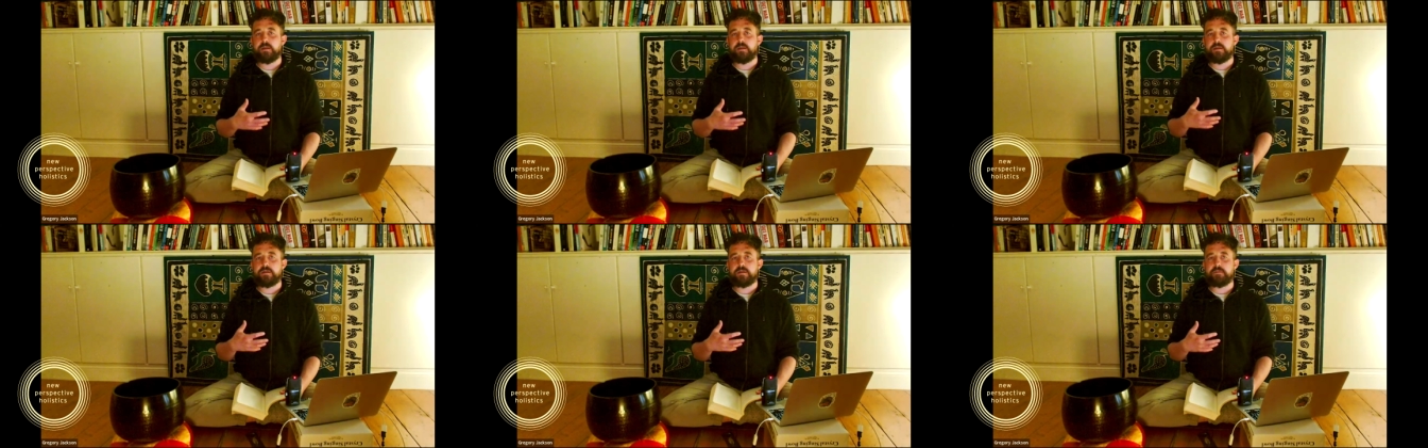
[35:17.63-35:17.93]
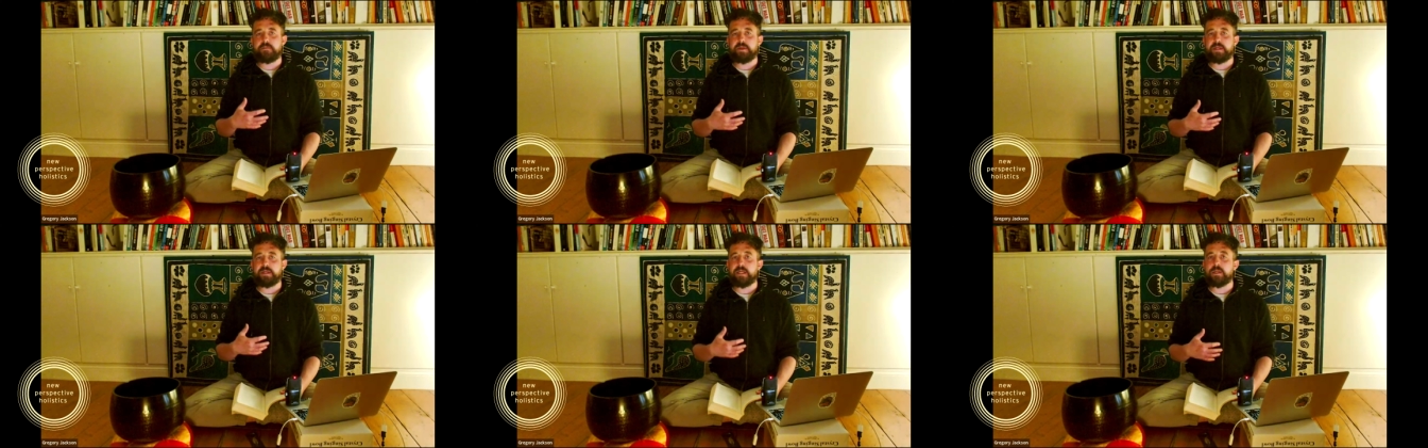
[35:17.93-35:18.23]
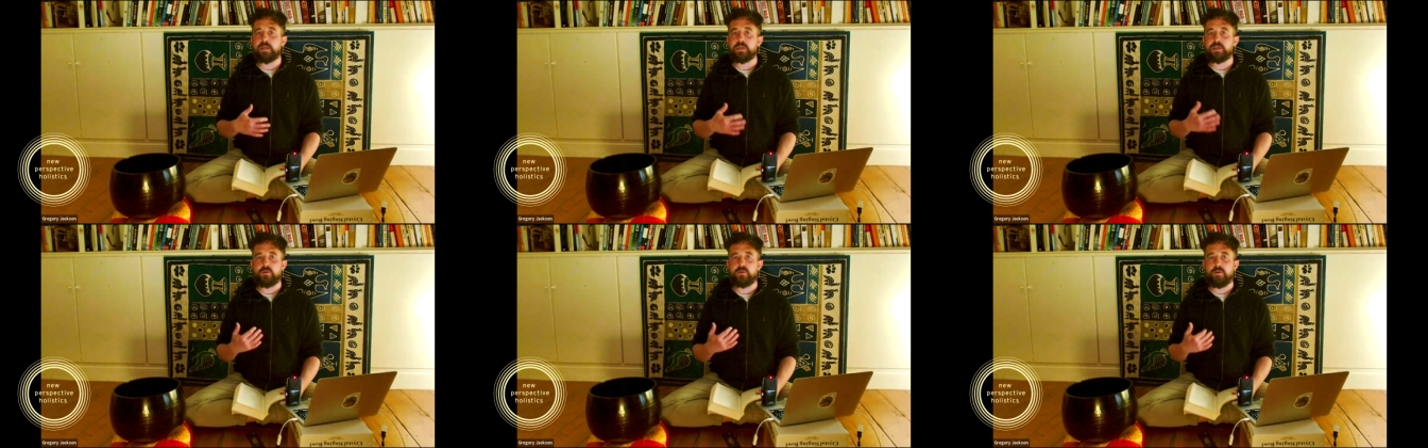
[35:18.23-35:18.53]
to
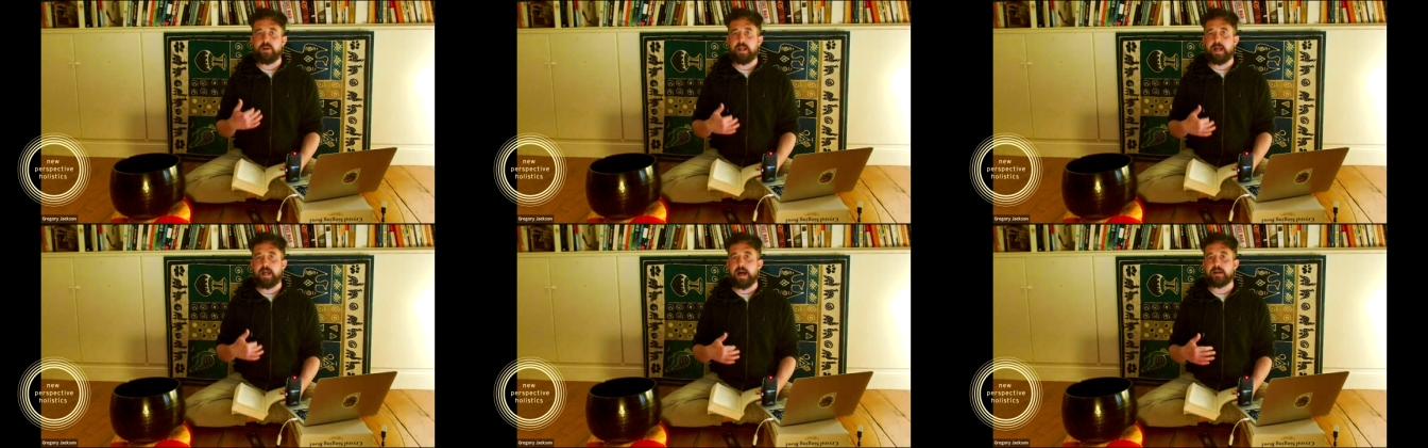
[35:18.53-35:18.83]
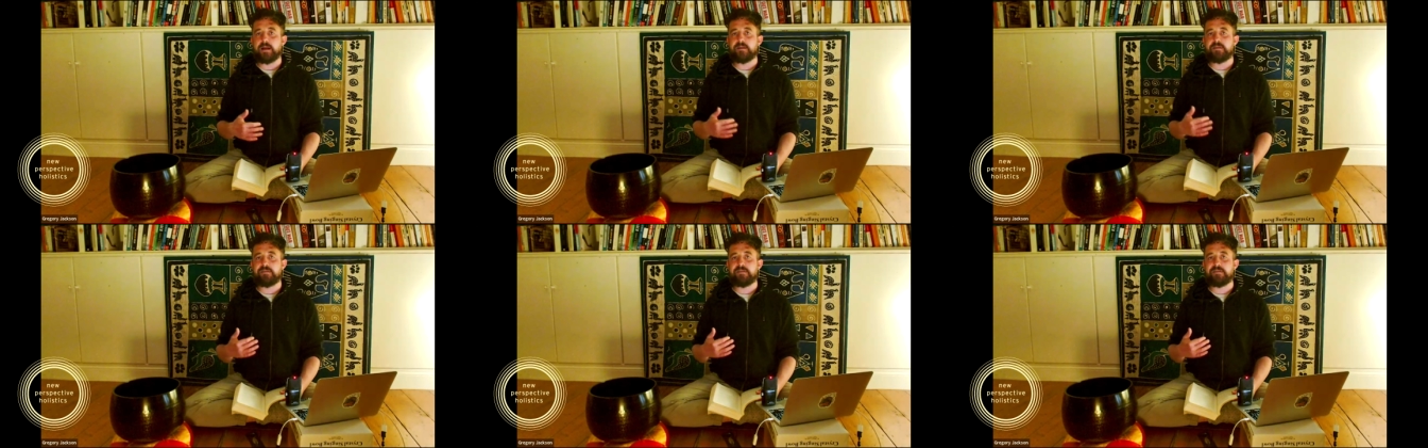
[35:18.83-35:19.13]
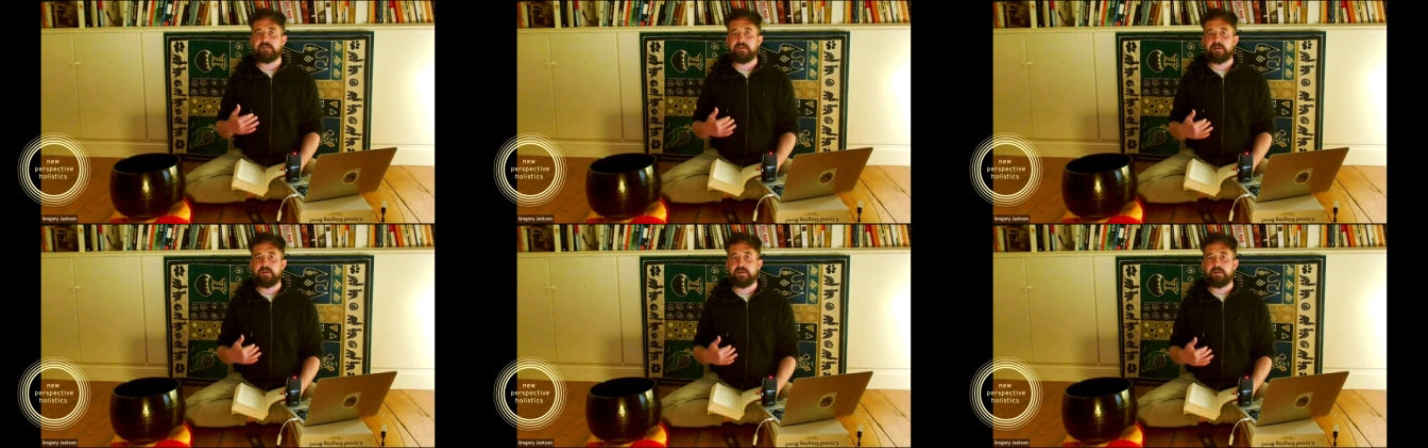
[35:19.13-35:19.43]
begin to relax
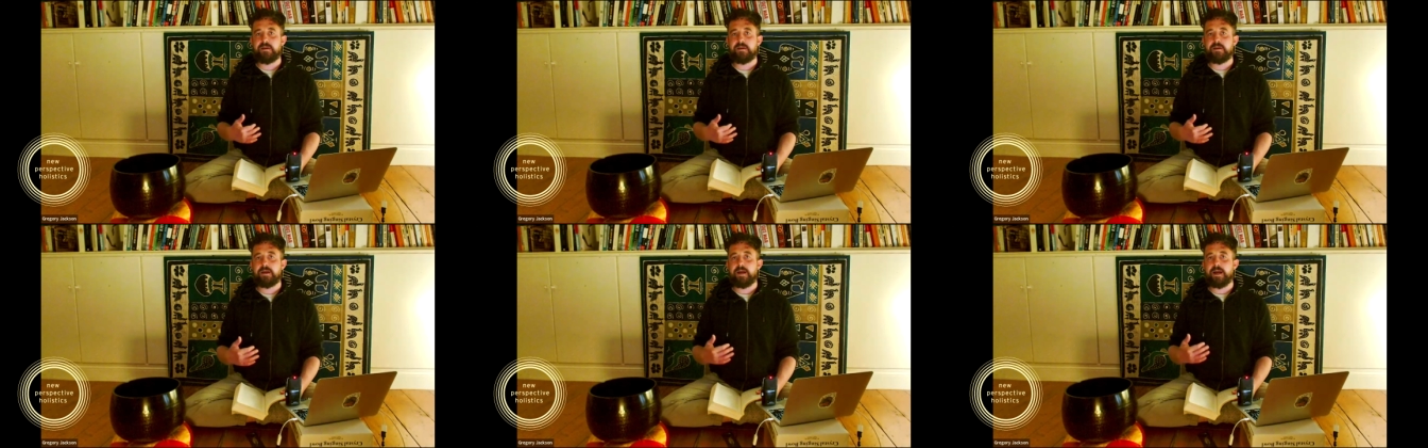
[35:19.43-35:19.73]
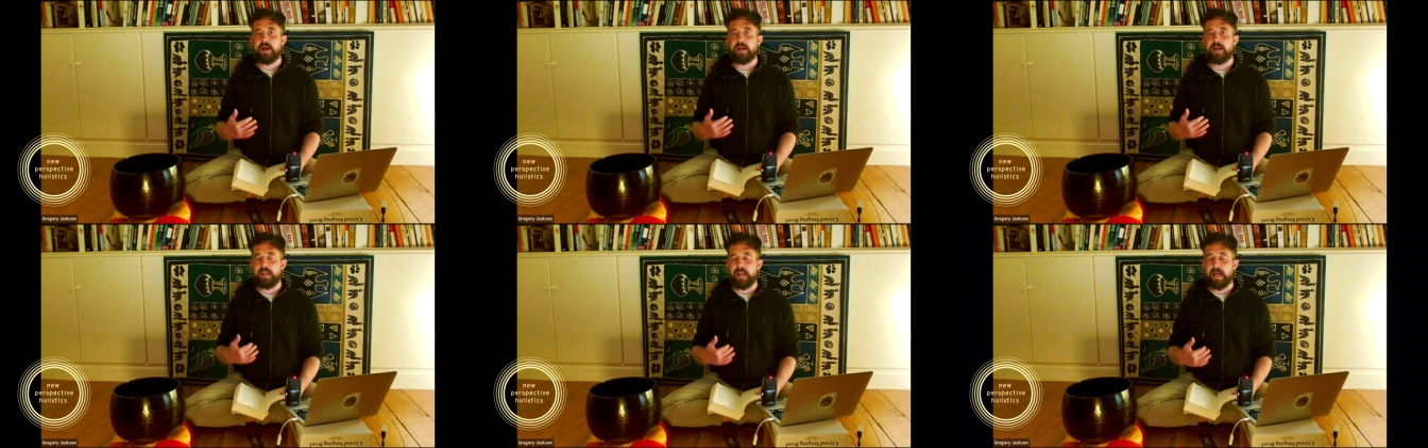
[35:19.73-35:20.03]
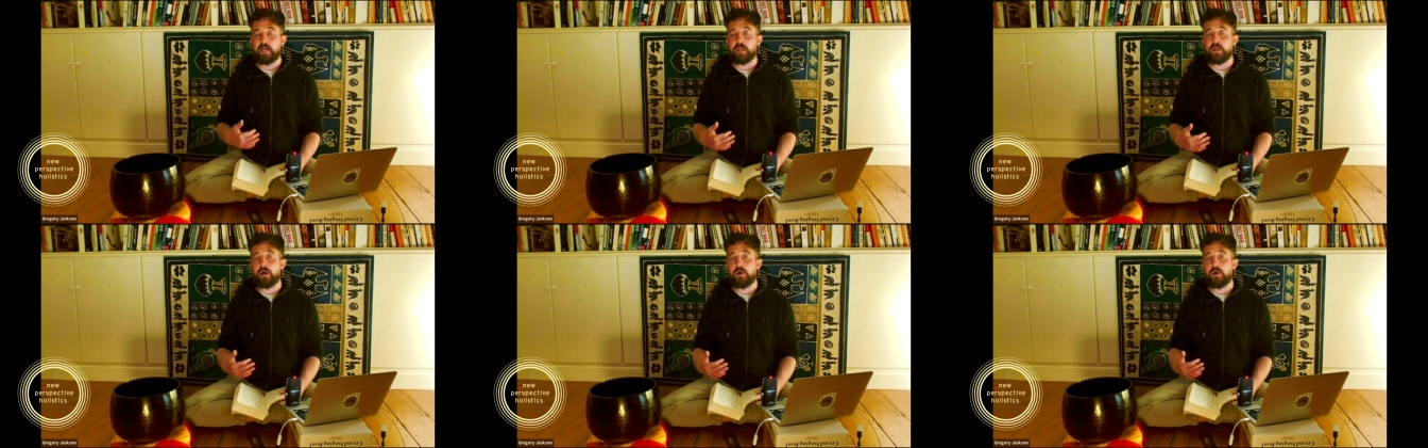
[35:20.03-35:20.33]
and
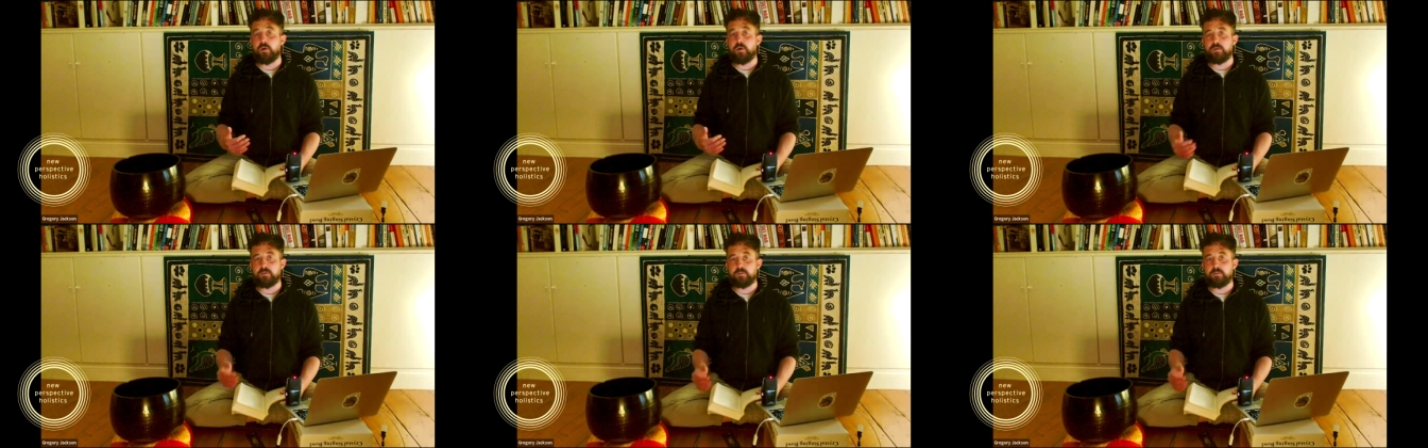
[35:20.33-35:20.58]
let go.